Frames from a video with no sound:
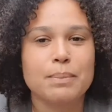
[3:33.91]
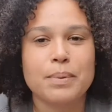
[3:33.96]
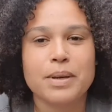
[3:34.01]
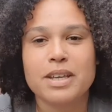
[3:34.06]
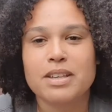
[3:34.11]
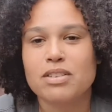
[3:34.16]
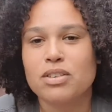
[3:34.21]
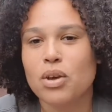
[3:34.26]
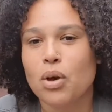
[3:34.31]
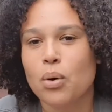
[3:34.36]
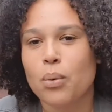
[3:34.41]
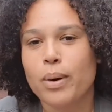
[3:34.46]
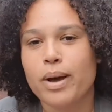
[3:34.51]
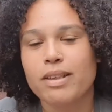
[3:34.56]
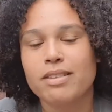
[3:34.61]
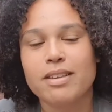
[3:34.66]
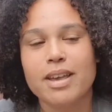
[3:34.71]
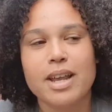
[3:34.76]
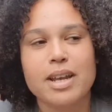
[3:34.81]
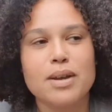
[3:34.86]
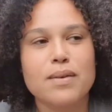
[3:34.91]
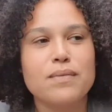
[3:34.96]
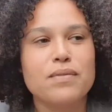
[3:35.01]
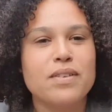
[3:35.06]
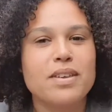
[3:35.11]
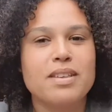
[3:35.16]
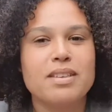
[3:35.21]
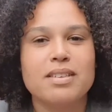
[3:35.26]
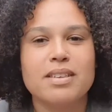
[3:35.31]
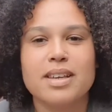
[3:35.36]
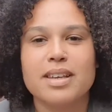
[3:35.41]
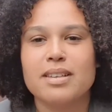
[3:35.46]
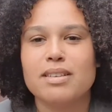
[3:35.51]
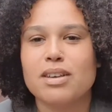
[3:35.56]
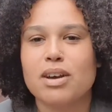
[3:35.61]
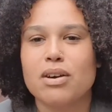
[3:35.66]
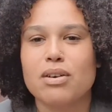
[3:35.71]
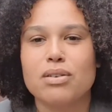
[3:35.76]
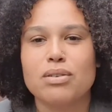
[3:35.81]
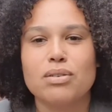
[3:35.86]
PCOS, any of these things
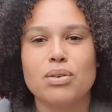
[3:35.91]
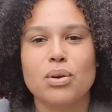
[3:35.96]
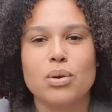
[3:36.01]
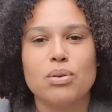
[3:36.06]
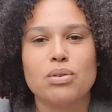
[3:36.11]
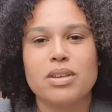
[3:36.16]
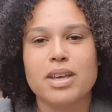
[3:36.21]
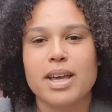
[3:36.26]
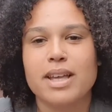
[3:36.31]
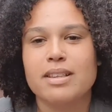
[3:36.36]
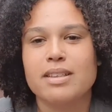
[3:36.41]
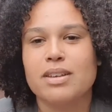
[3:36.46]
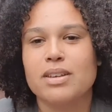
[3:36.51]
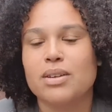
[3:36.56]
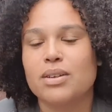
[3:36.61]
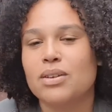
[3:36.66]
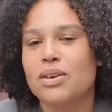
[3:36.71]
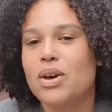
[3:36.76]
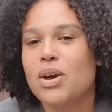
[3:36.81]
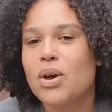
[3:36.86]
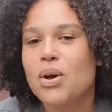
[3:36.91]
that are associated